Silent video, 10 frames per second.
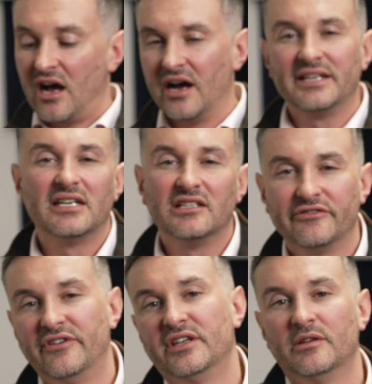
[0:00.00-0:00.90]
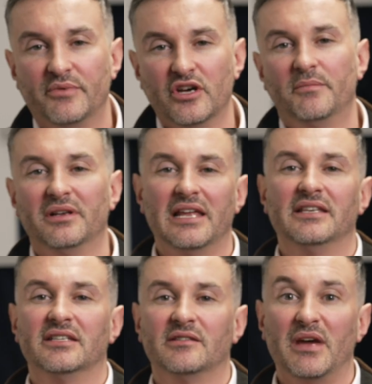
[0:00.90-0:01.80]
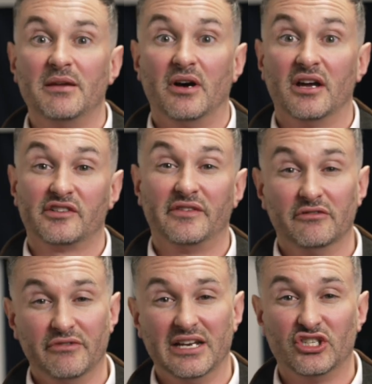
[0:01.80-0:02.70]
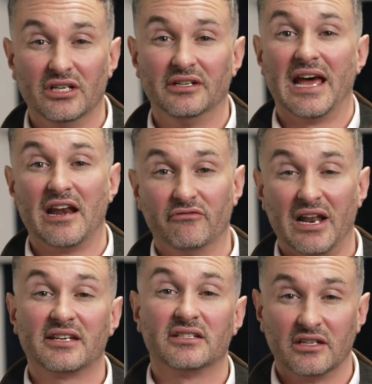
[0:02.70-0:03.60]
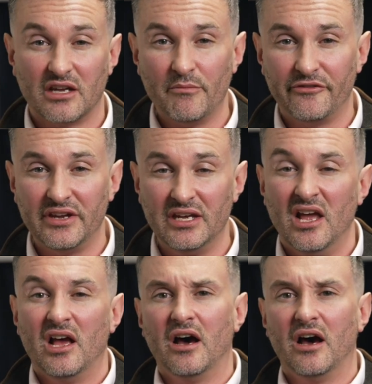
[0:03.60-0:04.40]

I tend to find that purple lenses make my eyes feel really chilled out and relaxed and comfy.